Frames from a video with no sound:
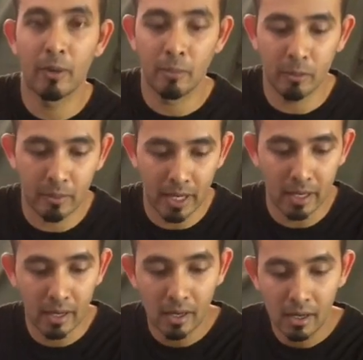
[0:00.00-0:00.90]
I put my
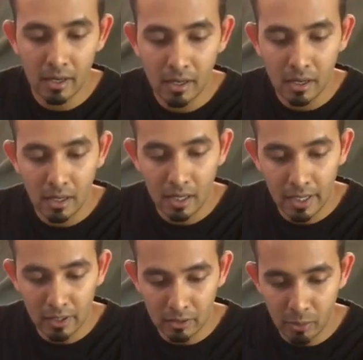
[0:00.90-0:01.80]

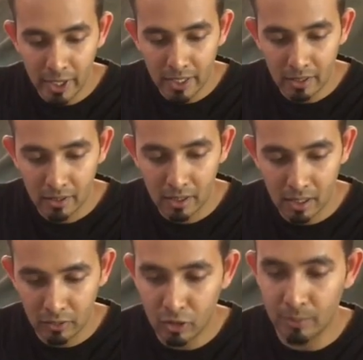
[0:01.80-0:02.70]
leg on the brake and I
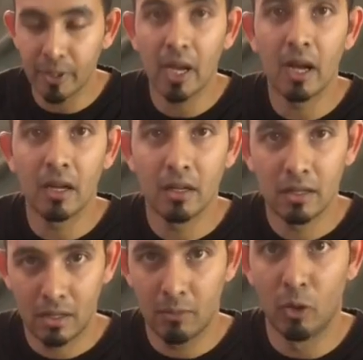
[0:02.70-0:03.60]
stop the car.
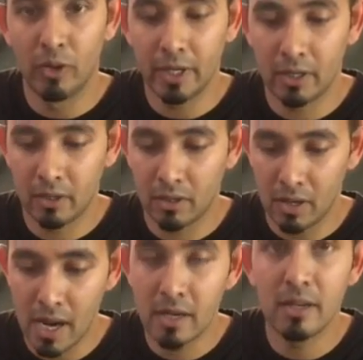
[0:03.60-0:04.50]
I'm holding it
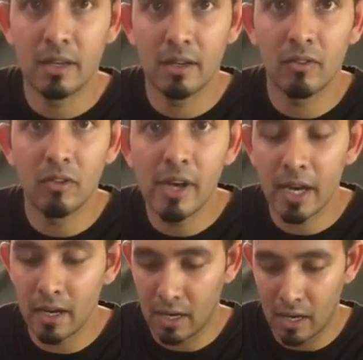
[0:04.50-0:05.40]
at
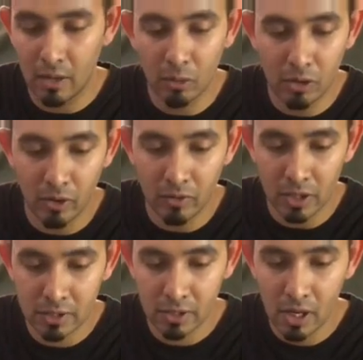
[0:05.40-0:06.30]
dead and now I want to
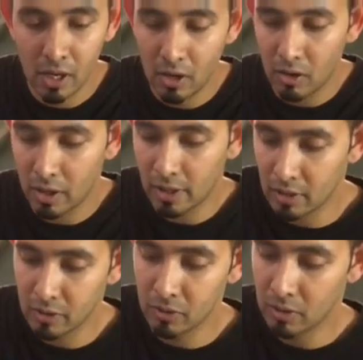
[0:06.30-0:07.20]
reverse. All I got to
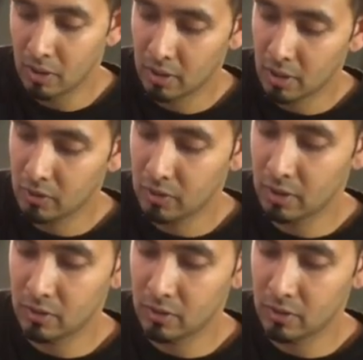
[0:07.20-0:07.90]
do, can you see this